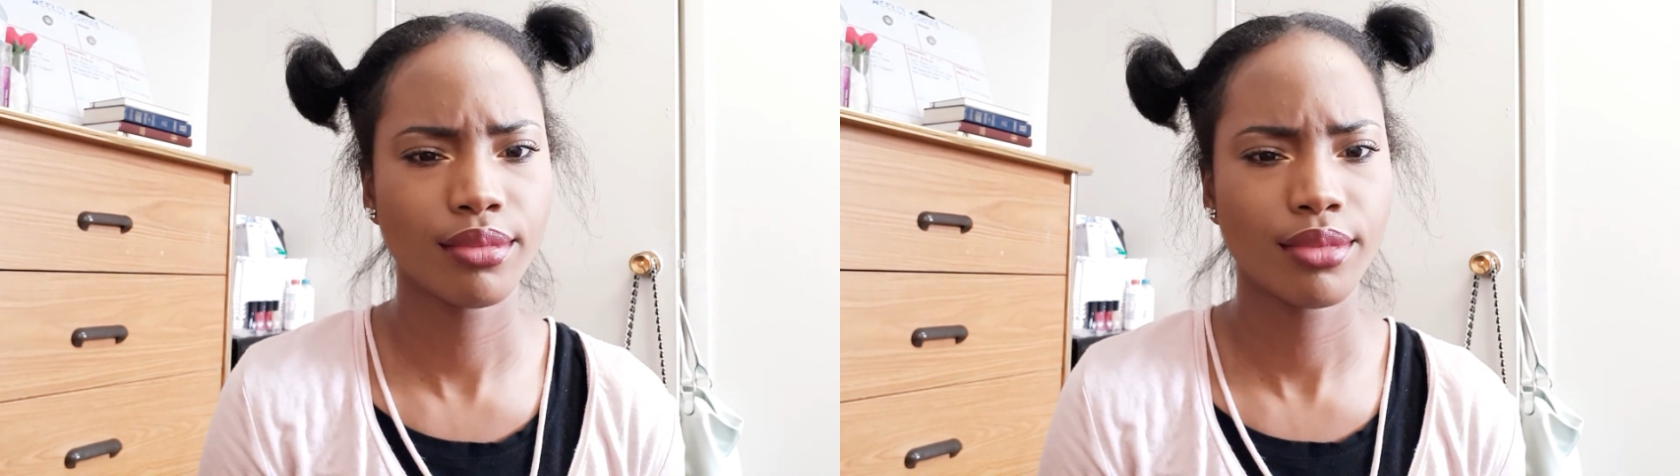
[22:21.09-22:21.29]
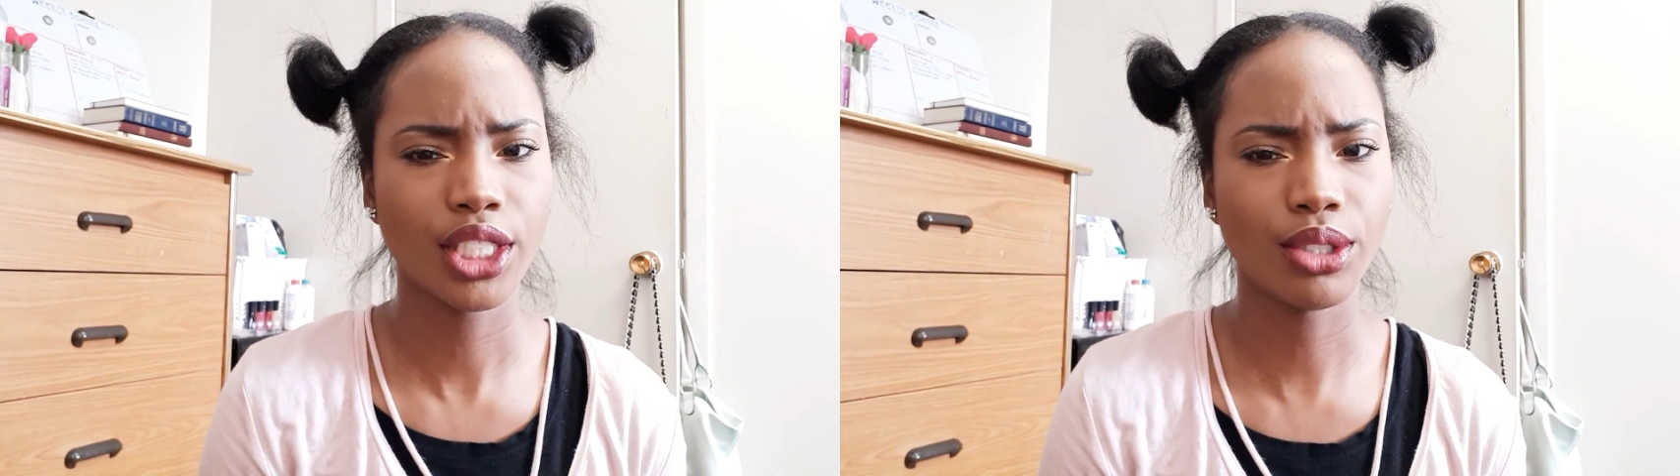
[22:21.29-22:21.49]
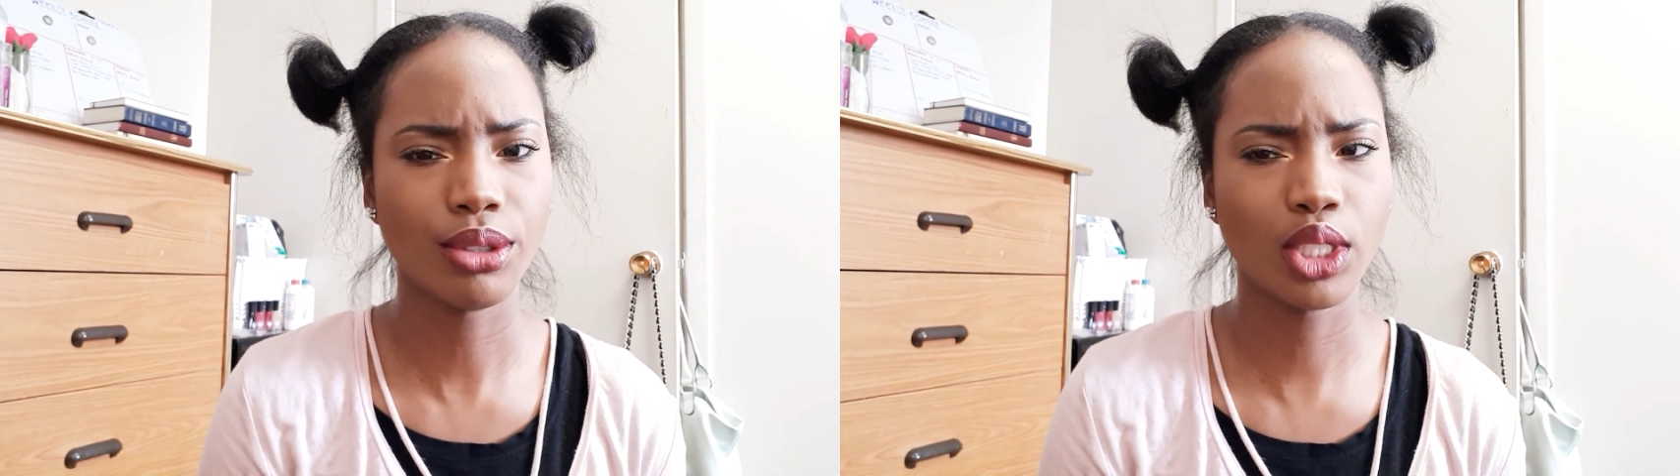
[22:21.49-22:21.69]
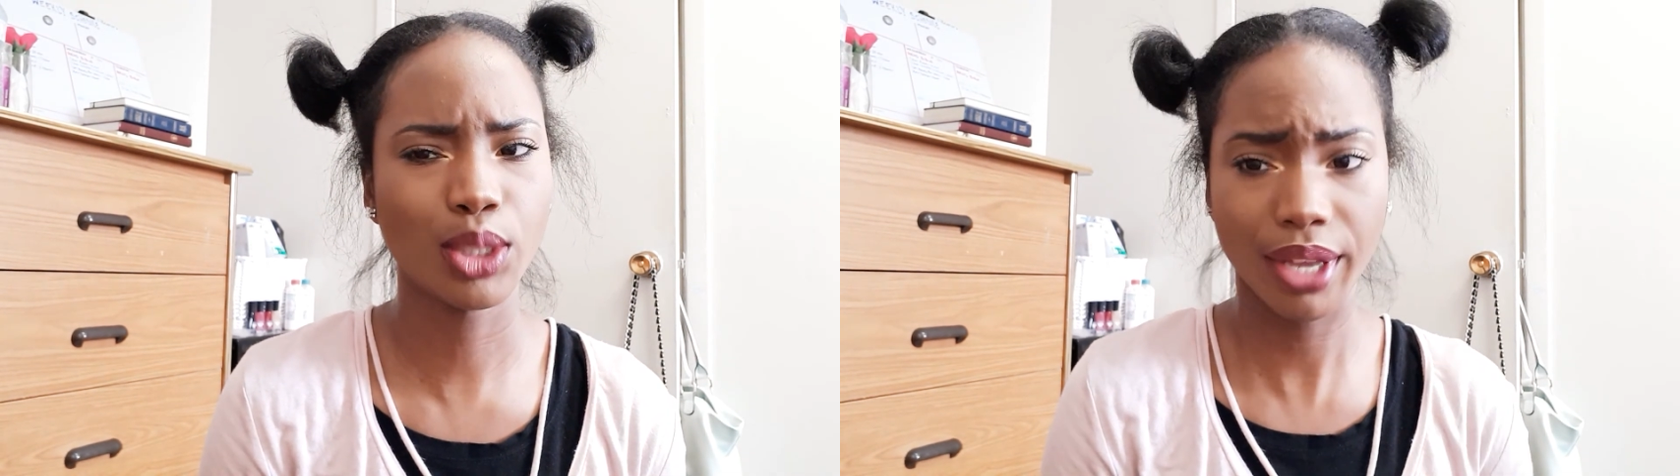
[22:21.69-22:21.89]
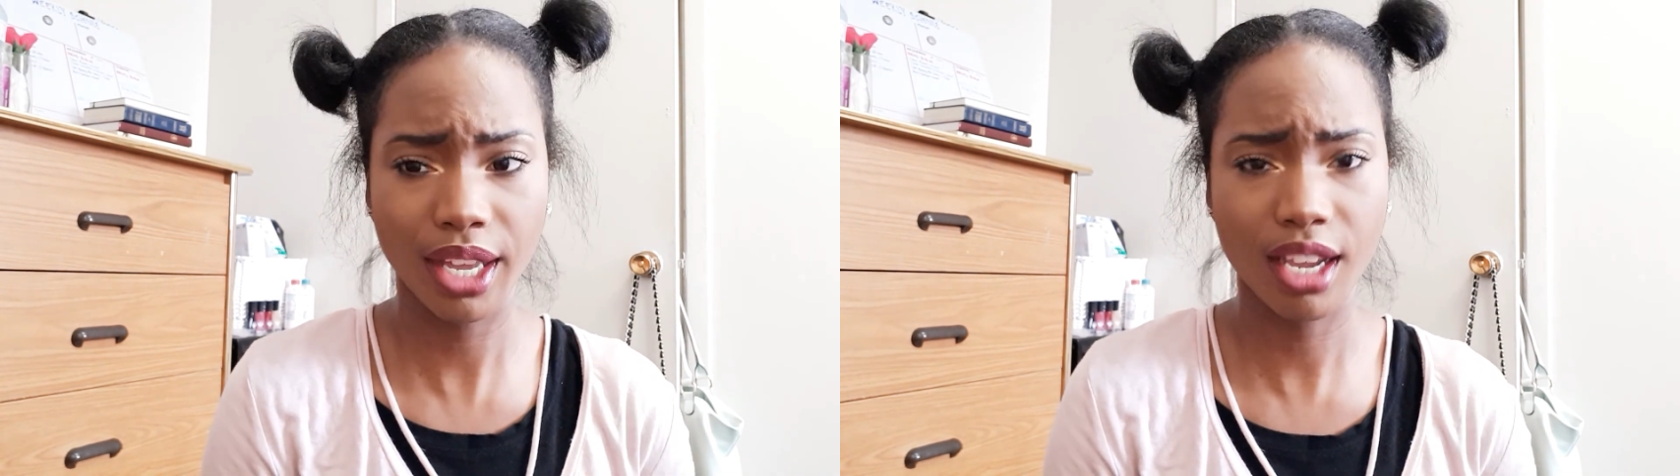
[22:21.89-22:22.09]
to
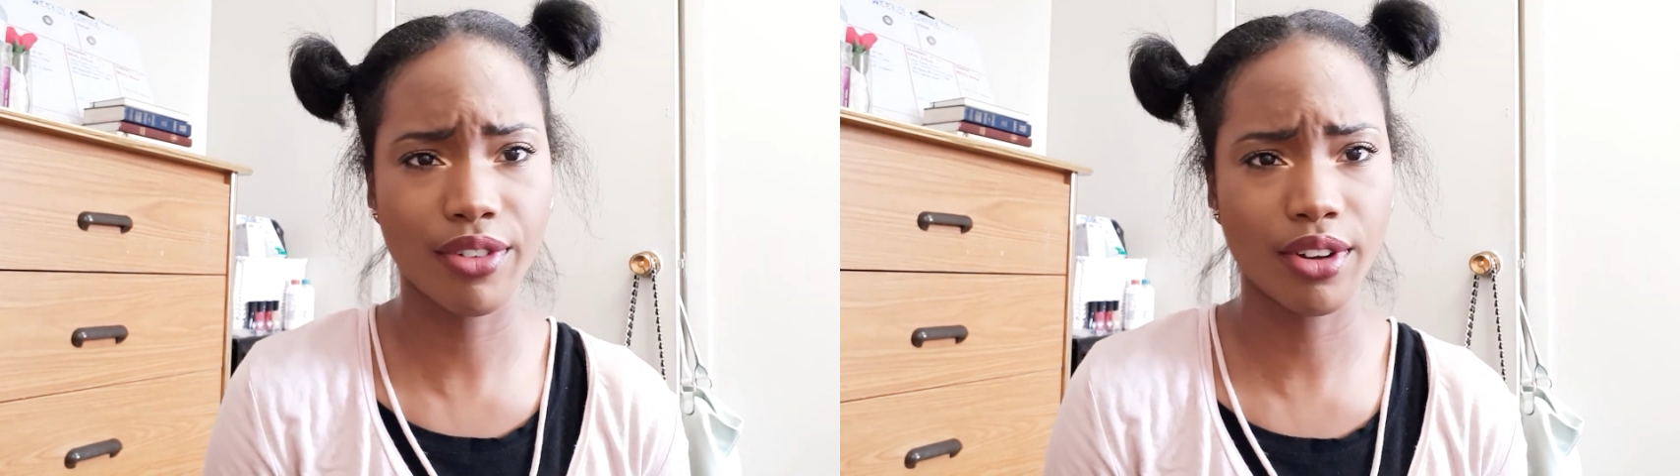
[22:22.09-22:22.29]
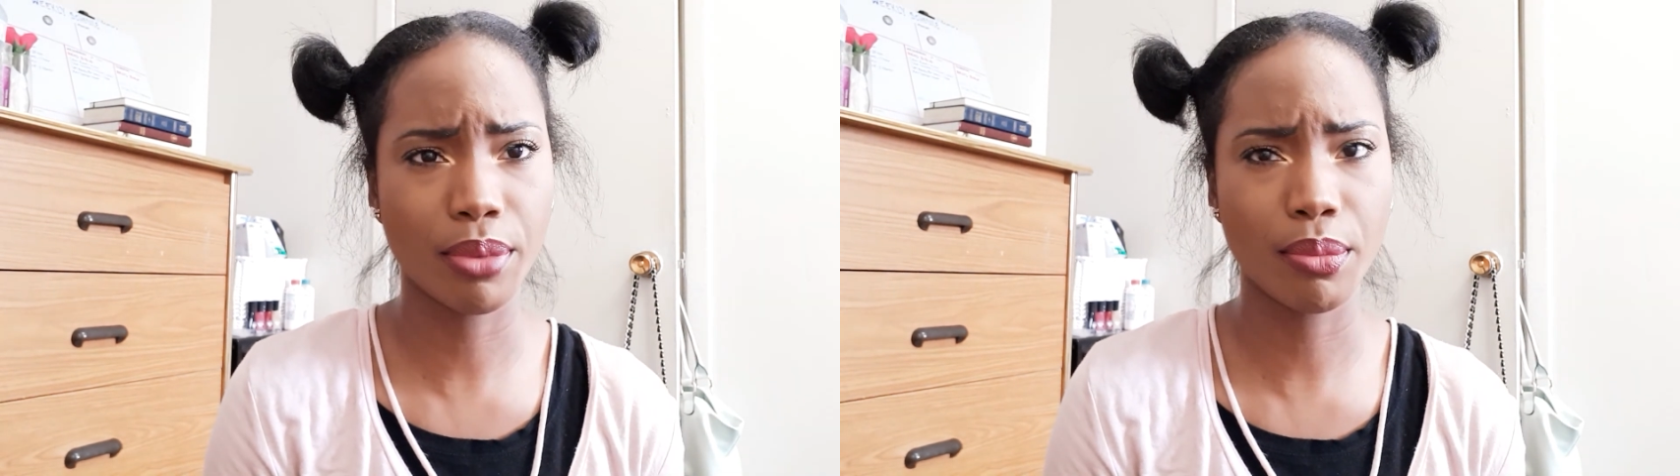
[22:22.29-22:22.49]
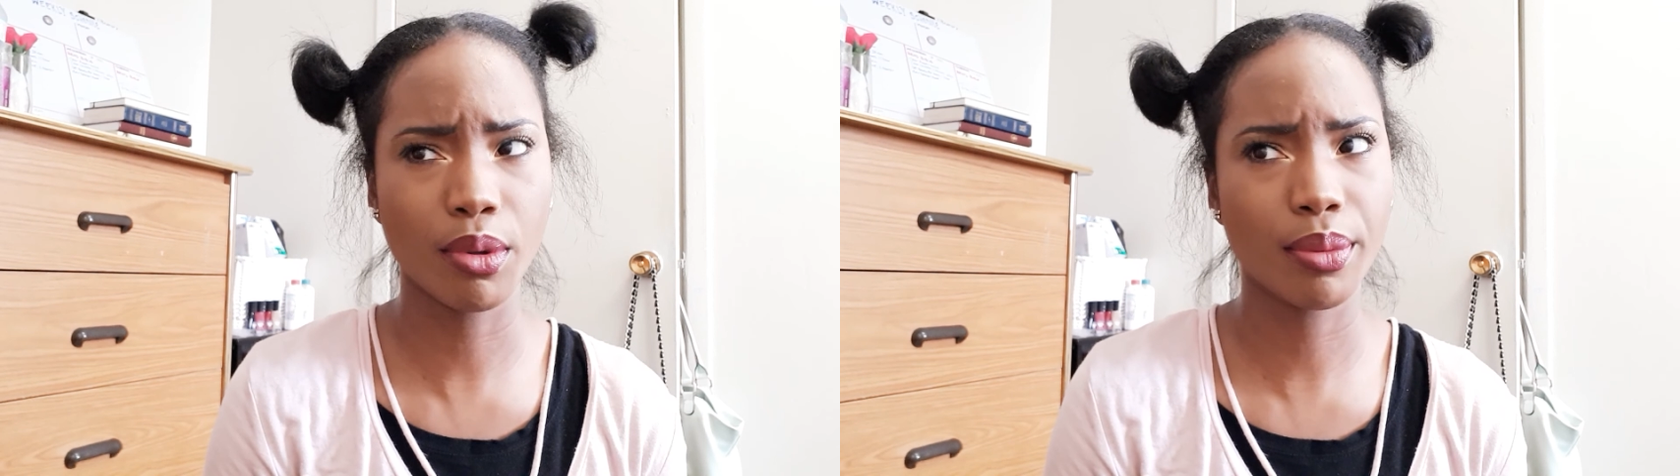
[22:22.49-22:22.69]
speak in front of people,